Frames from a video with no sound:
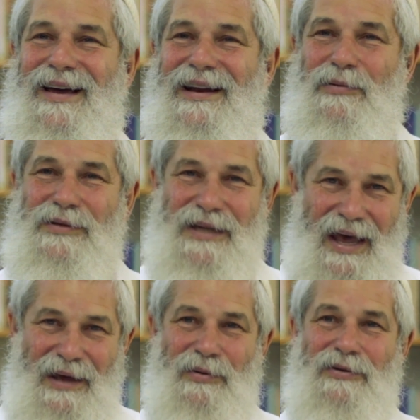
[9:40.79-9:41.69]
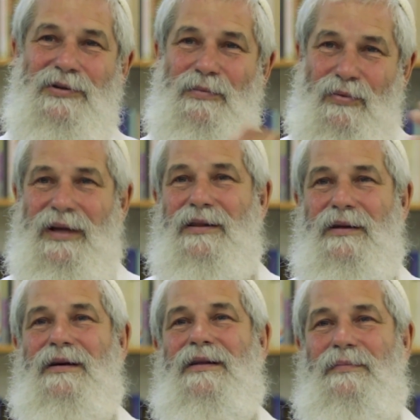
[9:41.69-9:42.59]
And he was able to bring
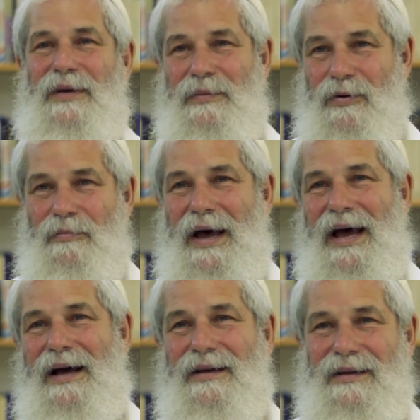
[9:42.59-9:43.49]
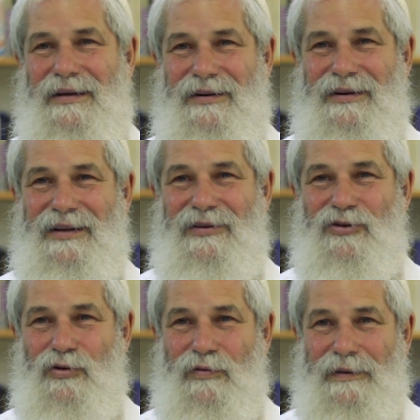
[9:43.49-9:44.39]
the people back in
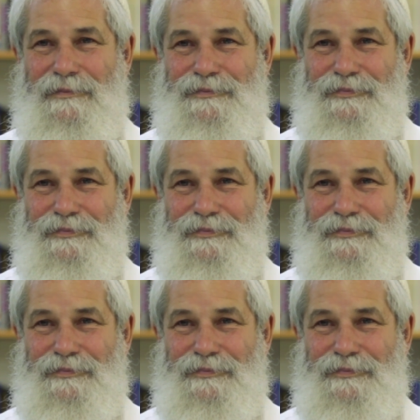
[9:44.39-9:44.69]
tshuva.